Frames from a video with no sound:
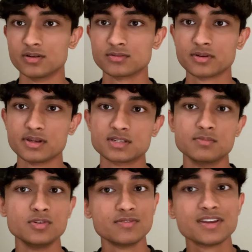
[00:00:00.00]
going to
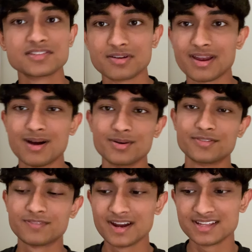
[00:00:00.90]
movies, going out with
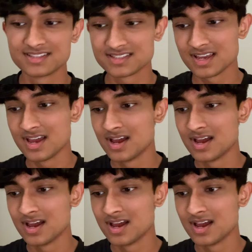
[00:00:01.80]
friends.